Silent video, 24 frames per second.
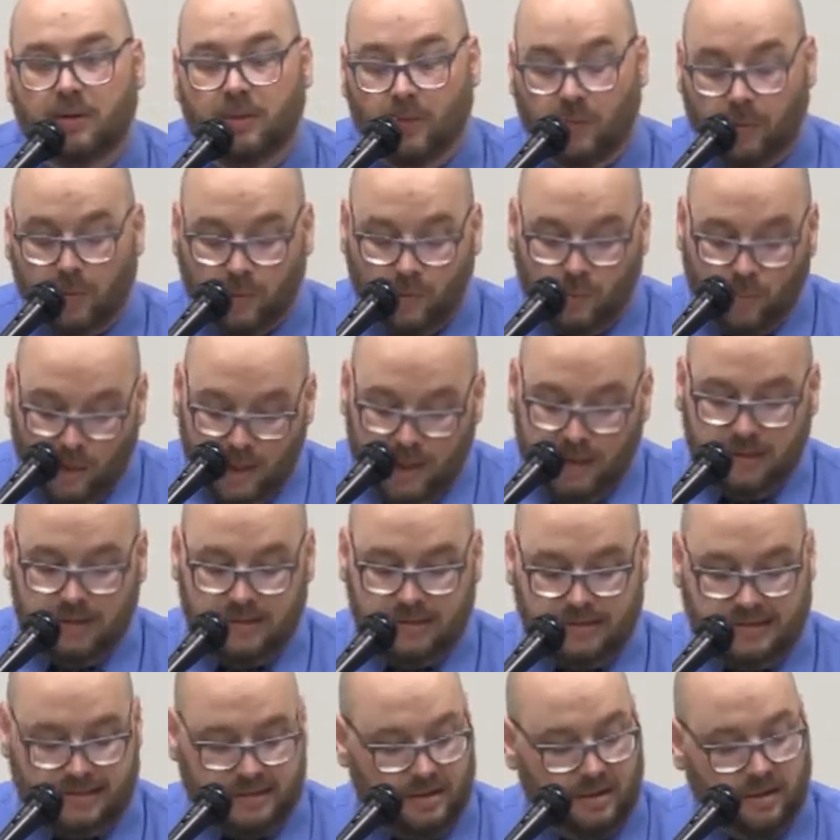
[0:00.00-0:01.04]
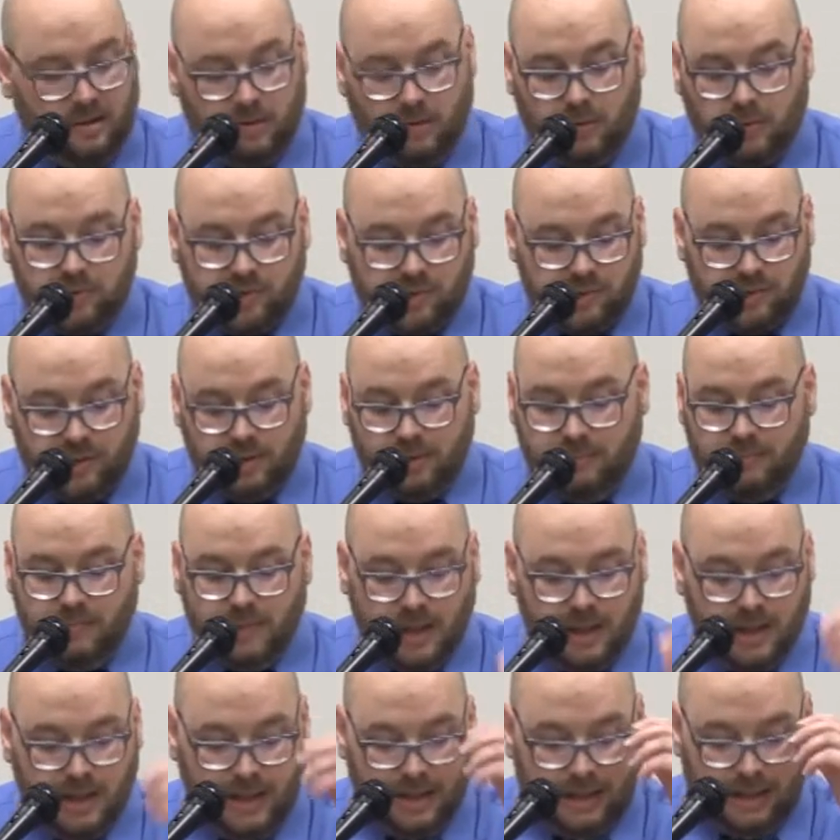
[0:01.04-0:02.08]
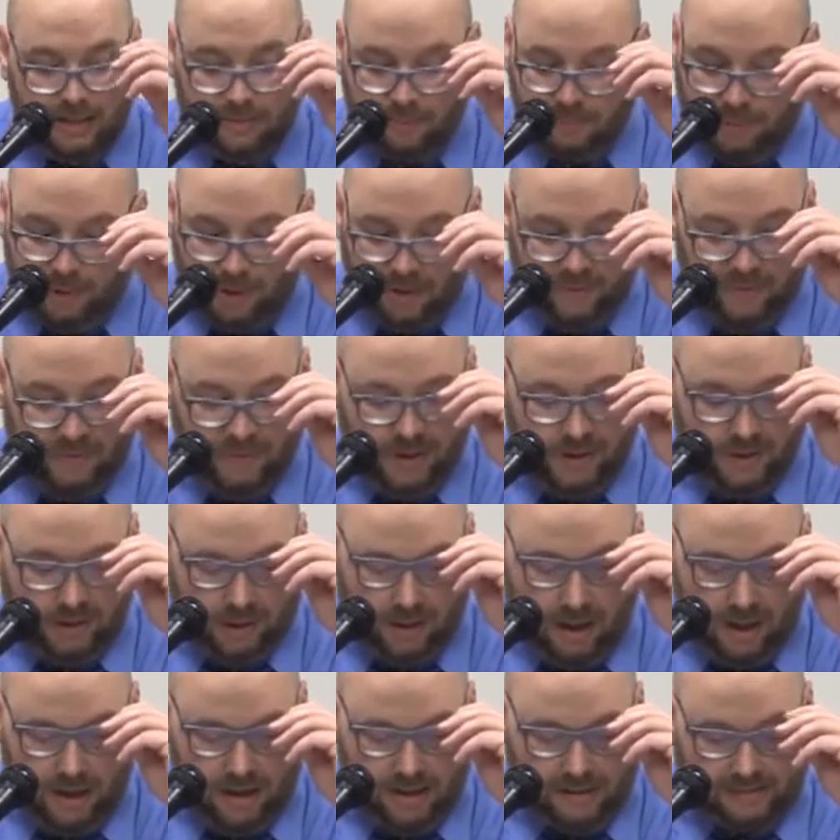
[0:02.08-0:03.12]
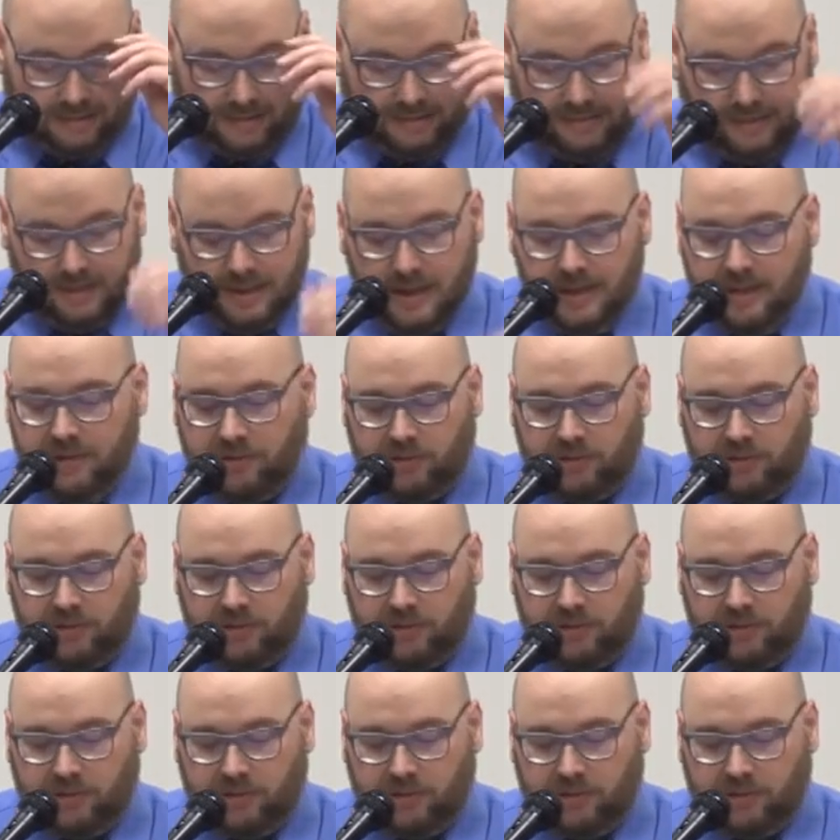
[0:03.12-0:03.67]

or whale song or some imperfect loss,